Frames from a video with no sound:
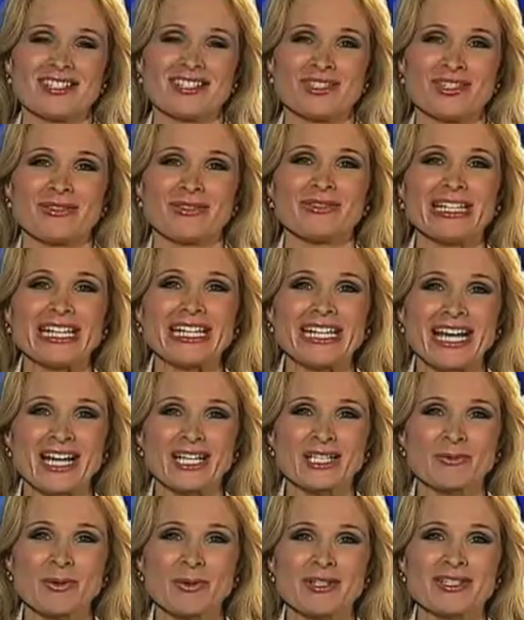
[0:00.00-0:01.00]
edition of Leading
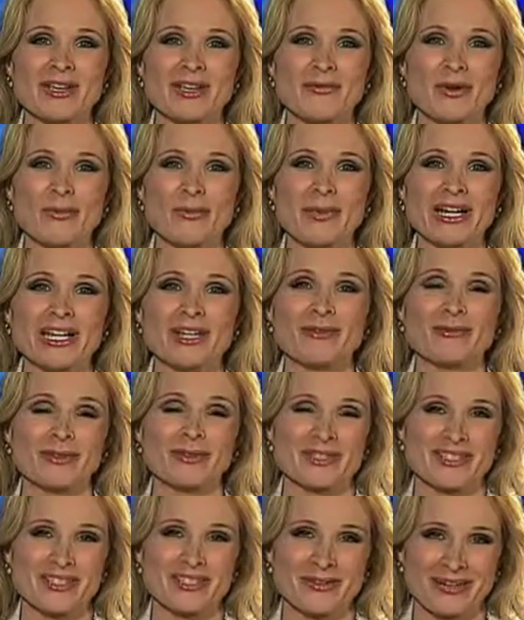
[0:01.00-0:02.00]
Experts, everybody.
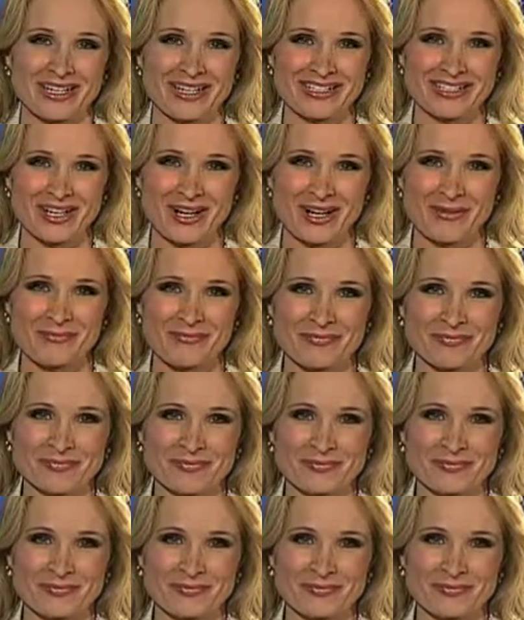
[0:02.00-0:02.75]
We'll see you next time.